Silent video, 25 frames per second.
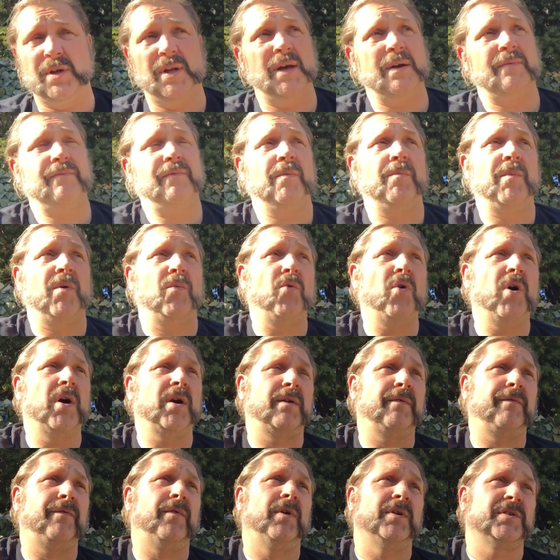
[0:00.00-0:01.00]
like from a
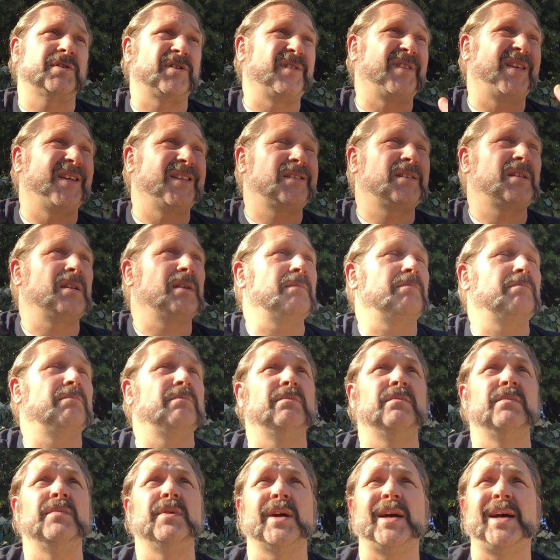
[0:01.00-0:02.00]
waterfall. So that's the
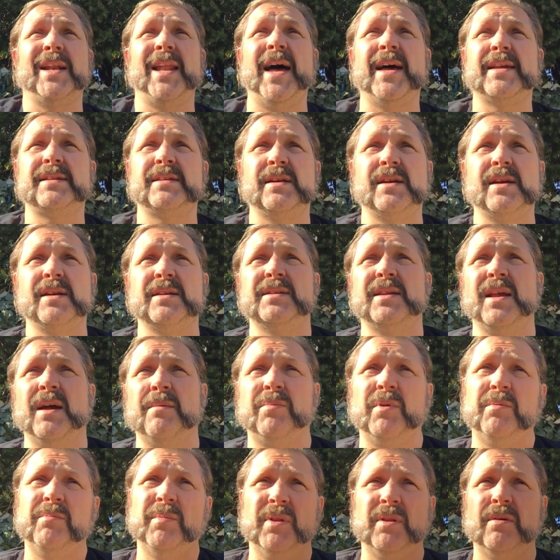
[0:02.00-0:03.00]
classic
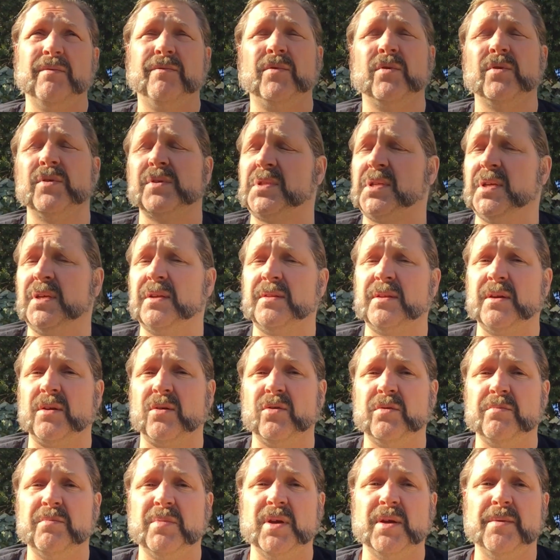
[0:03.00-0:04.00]
example. But of course there
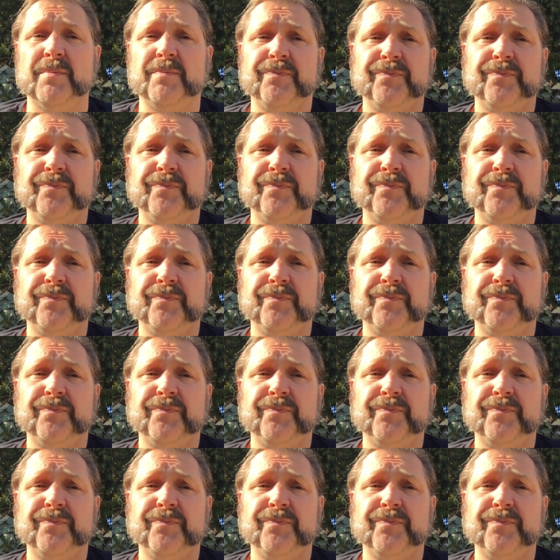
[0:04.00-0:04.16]
could be